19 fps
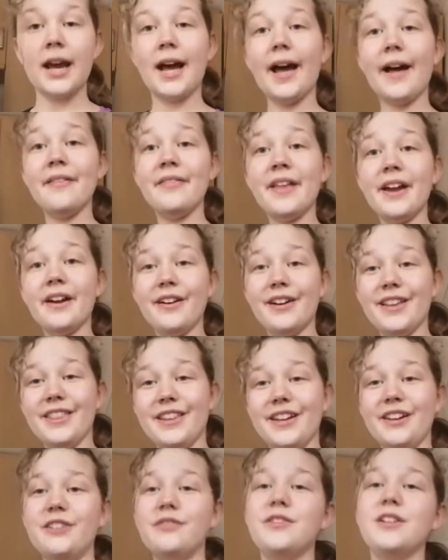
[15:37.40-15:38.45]
are
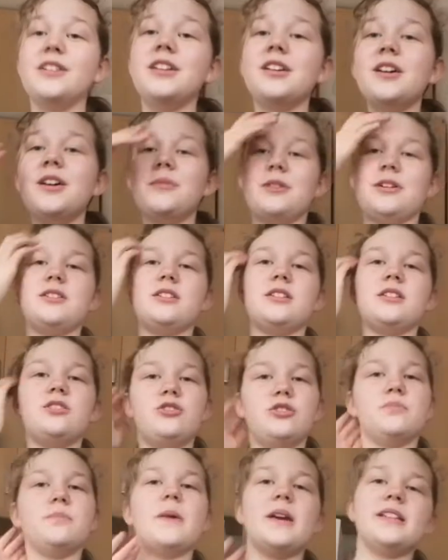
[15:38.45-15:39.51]
in the oven, because it's
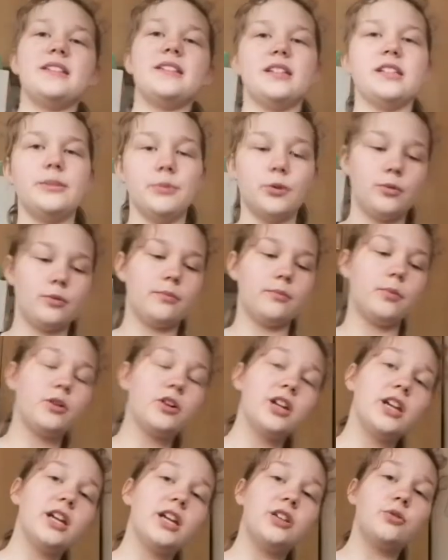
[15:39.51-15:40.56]
just basically me
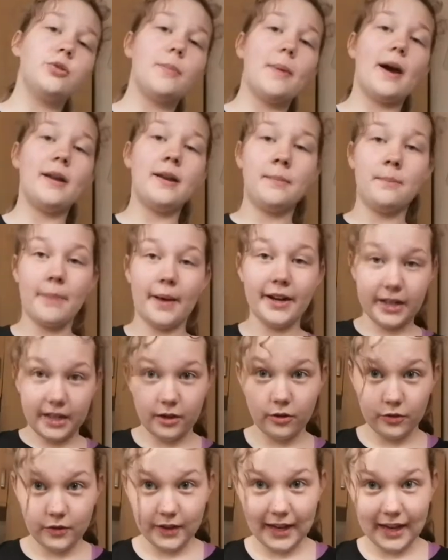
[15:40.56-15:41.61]
pouring it into a pan, banging it
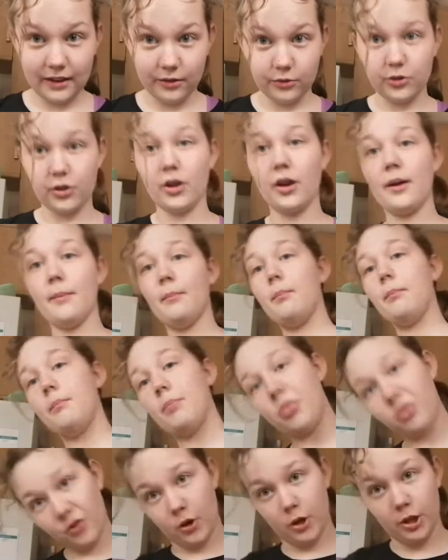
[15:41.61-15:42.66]
on the counter and
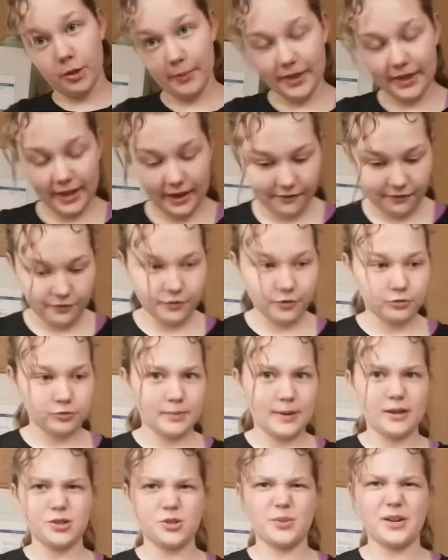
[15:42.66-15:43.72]
throwing them in there for
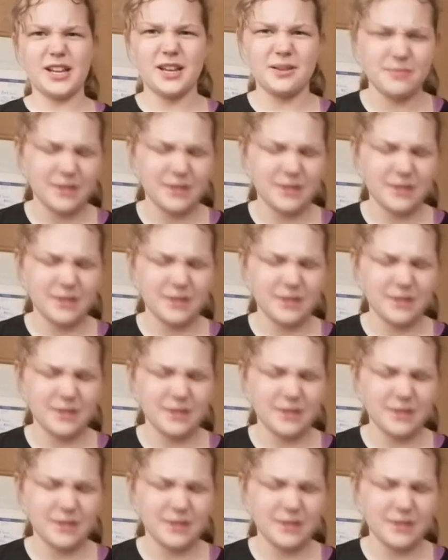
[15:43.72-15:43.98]
about 28